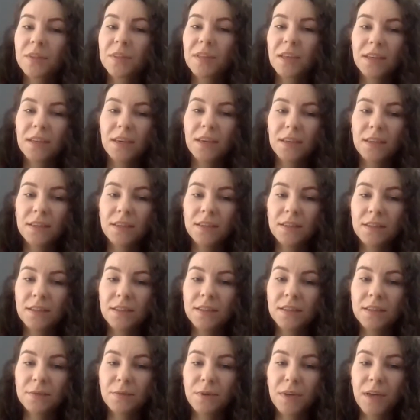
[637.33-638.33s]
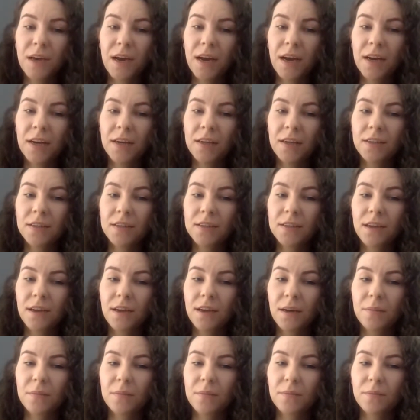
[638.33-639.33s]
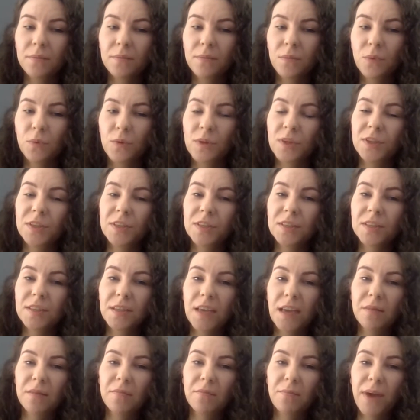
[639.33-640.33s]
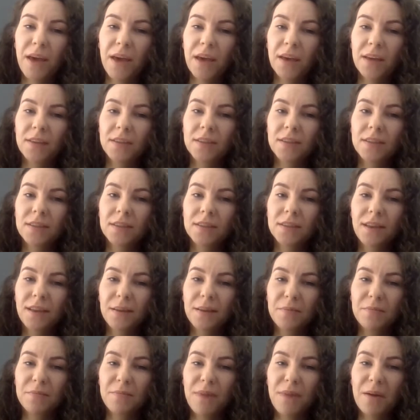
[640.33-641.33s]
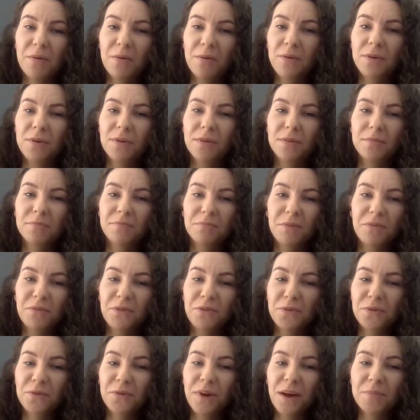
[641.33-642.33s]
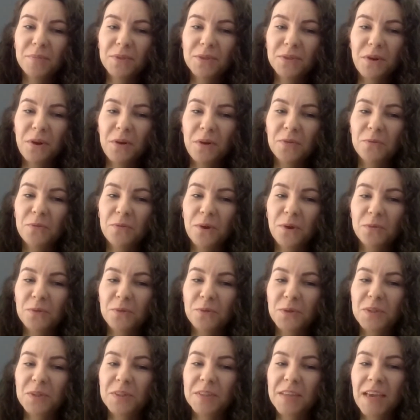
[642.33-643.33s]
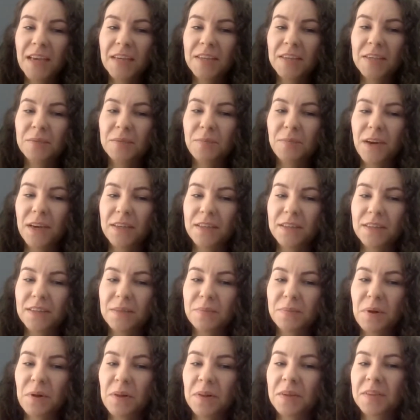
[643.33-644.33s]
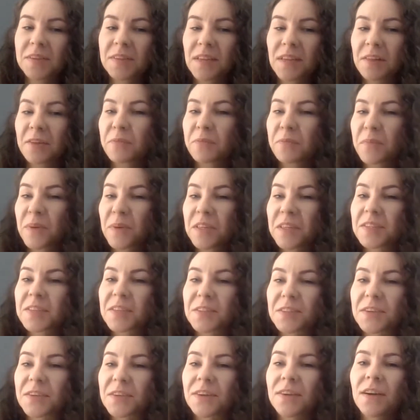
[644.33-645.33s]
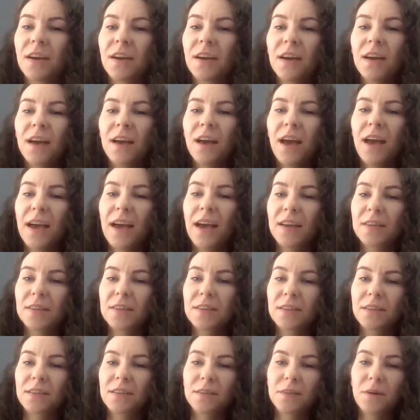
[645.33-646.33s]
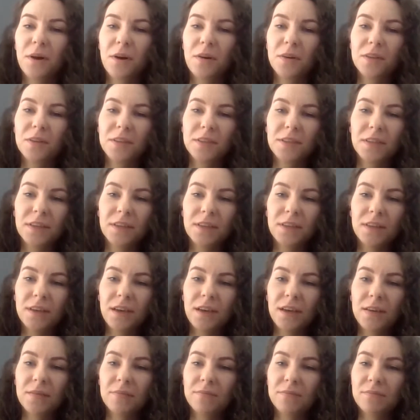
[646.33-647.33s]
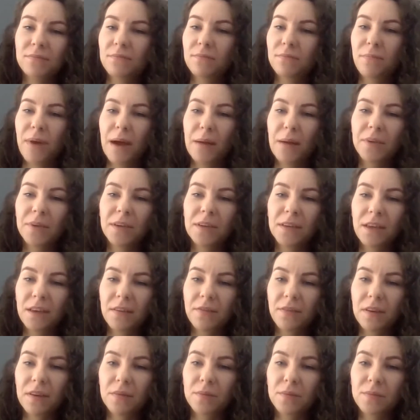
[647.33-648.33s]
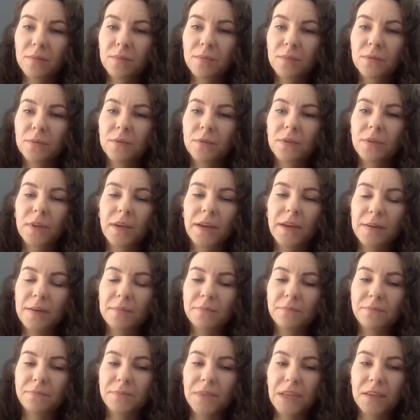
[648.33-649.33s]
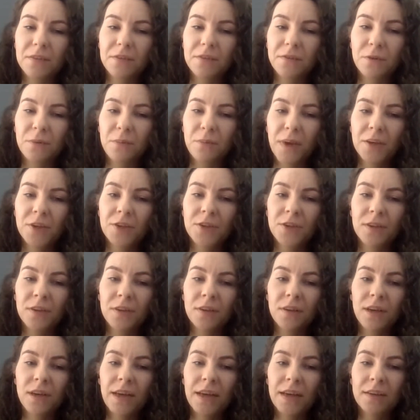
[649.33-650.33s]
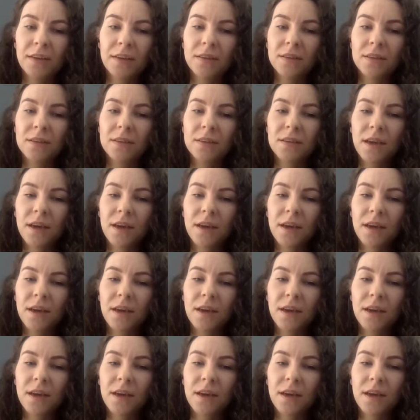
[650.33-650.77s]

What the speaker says: say that in this regard, we just can base our view on what was stated by the Poland's health minister and on the publicly available information. And